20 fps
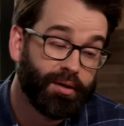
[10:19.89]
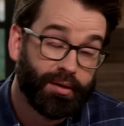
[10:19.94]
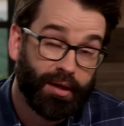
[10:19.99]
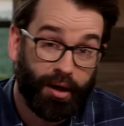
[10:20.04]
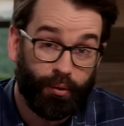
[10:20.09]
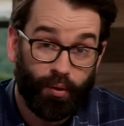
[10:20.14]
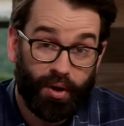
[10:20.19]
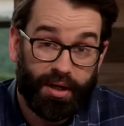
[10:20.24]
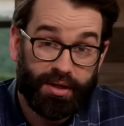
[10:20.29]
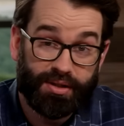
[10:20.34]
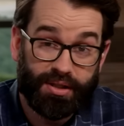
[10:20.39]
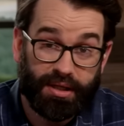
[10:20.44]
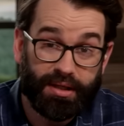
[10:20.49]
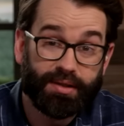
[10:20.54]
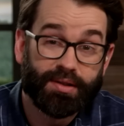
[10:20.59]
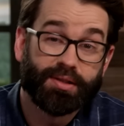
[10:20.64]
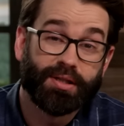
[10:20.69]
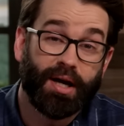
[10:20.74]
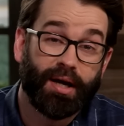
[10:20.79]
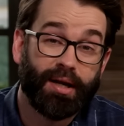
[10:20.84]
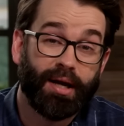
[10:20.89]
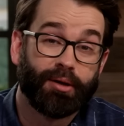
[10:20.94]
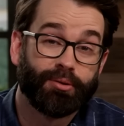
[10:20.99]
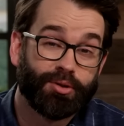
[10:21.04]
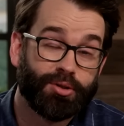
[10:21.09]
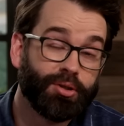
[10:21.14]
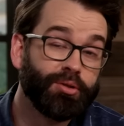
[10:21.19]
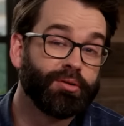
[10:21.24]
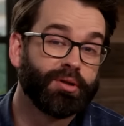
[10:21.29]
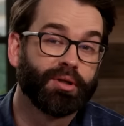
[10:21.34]
Now, what is Inside
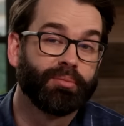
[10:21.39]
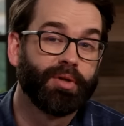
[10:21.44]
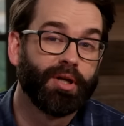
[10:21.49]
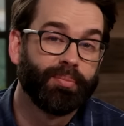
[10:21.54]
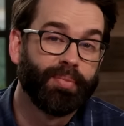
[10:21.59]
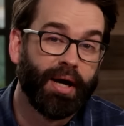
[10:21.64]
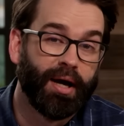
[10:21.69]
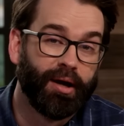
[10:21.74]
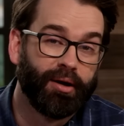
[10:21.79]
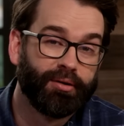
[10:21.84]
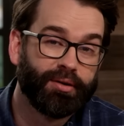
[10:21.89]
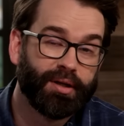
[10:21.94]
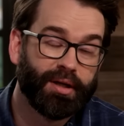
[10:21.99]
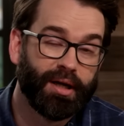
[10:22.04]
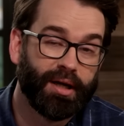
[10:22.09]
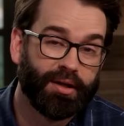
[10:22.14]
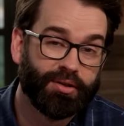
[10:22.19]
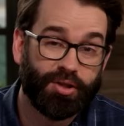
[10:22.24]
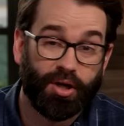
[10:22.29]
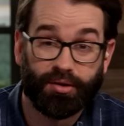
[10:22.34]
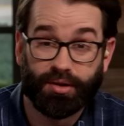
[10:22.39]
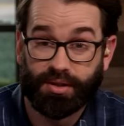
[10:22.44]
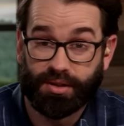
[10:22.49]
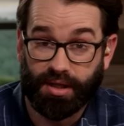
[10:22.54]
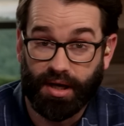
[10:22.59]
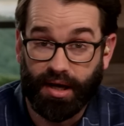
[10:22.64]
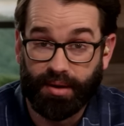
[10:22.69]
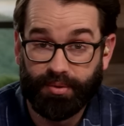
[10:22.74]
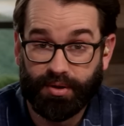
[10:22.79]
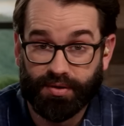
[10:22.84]
Out 2 going to be about? It's hard to
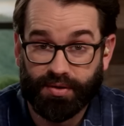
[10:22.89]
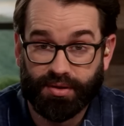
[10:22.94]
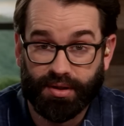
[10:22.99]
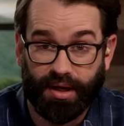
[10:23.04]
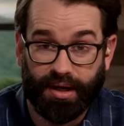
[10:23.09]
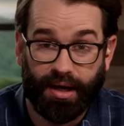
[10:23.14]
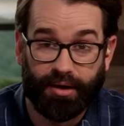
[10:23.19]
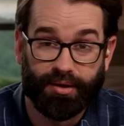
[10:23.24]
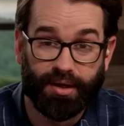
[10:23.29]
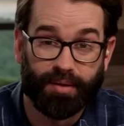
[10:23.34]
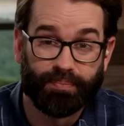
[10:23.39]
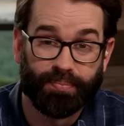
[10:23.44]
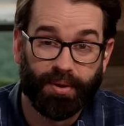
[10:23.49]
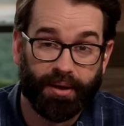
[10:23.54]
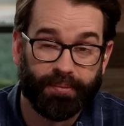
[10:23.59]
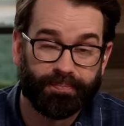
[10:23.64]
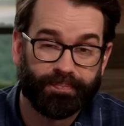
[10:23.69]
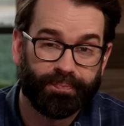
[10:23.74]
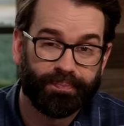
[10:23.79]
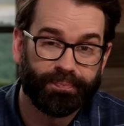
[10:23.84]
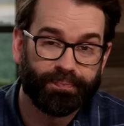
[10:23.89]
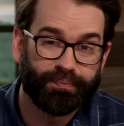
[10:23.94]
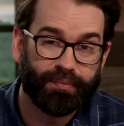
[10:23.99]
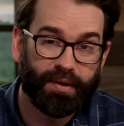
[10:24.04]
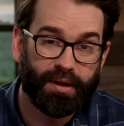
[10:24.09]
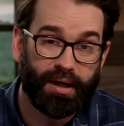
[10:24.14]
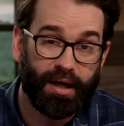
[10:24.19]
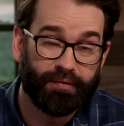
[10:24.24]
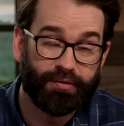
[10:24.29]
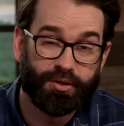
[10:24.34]
say because it's not out yet, but
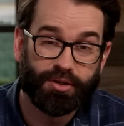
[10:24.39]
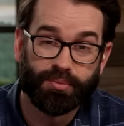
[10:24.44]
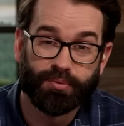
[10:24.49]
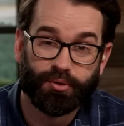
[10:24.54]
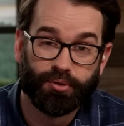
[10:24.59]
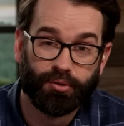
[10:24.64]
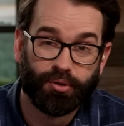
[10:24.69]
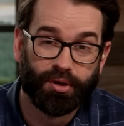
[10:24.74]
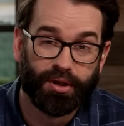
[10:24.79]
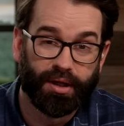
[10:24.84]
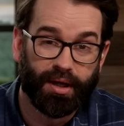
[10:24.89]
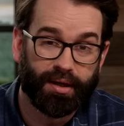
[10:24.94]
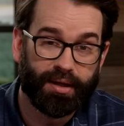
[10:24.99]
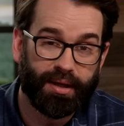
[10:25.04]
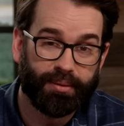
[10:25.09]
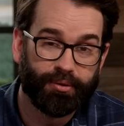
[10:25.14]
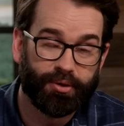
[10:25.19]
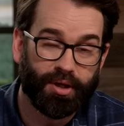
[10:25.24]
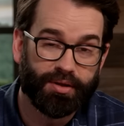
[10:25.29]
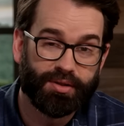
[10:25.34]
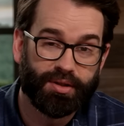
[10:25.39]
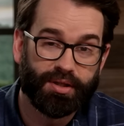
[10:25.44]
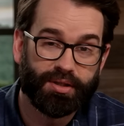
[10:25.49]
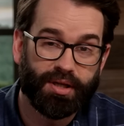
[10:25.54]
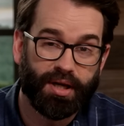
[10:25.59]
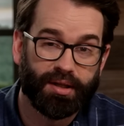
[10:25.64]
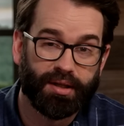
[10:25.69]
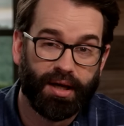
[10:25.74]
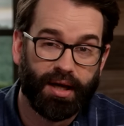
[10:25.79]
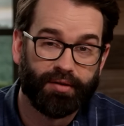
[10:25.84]
after some Googling, I came across
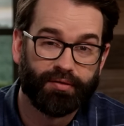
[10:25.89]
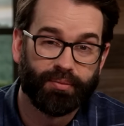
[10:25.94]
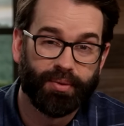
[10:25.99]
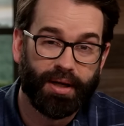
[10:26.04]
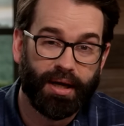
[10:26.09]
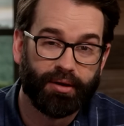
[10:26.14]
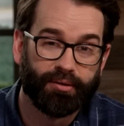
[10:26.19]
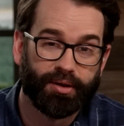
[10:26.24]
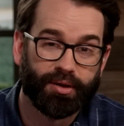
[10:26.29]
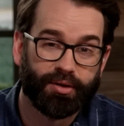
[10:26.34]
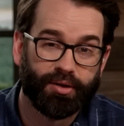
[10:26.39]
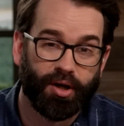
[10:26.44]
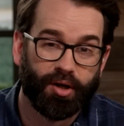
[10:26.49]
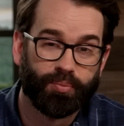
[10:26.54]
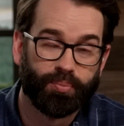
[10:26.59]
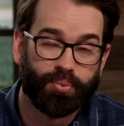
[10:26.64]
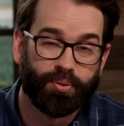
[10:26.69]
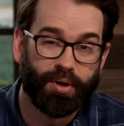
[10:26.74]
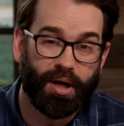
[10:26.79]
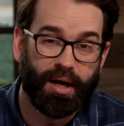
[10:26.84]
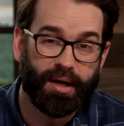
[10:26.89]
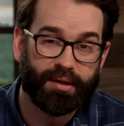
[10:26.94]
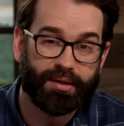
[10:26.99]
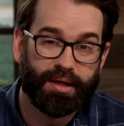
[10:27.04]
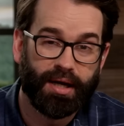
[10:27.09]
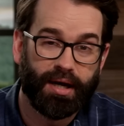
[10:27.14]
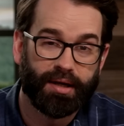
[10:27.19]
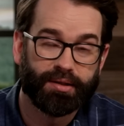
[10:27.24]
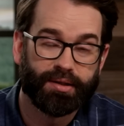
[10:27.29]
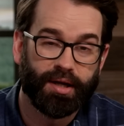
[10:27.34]
this headline from an outlet called
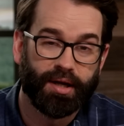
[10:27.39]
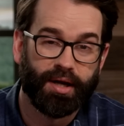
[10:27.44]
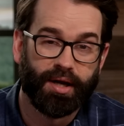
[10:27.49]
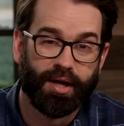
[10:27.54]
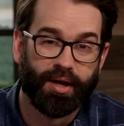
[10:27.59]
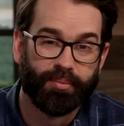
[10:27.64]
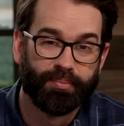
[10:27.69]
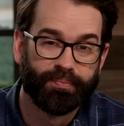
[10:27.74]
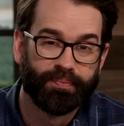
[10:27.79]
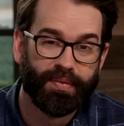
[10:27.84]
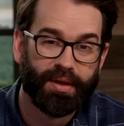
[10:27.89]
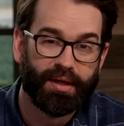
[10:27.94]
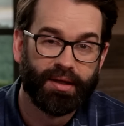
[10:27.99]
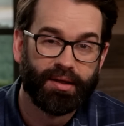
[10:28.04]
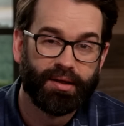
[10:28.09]
Pride.com,